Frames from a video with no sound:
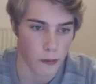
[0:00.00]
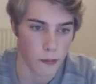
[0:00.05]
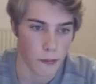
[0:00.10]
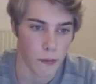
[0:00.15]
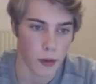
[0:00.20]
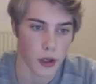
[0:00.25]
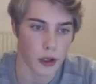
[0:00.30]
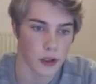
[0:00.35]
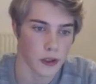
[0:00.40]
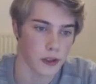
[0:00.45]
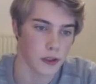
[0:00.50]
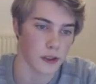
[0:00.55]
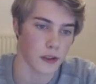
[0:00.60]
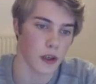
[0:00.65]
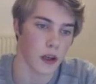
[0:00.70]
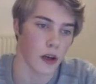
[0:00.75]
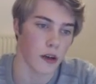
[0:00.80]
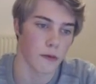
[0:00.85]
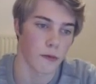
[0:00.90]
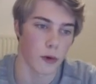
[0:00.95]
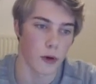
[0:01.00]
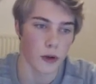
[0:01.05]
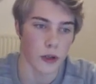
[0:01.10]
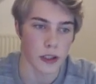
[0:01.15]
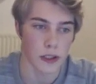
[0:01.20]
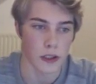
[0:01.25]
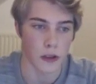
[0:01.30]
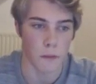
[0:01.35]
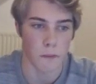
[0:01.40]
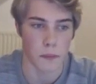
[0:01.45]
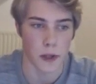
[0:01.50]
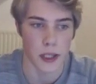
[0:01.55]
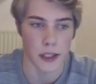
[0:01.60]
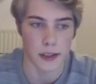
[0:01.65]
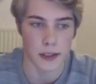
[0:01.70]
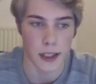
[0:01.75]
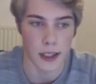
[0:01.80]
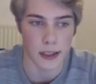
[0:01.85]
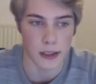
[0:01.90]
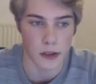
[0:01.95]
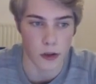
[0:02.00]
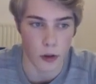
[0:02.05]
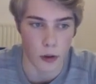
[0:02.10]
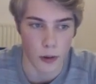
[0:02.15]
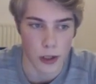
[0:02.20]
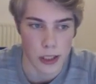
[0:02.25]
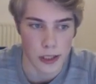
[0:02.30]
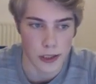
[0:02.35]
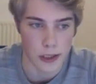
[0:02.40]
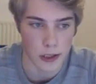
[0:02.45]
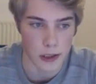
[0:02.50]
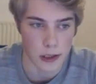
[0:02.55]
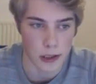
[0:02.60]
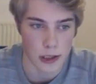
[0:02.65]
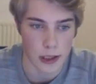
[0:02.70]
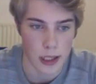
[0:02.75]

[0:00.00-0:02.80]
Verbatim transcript: because a uh, rook is the piece that's always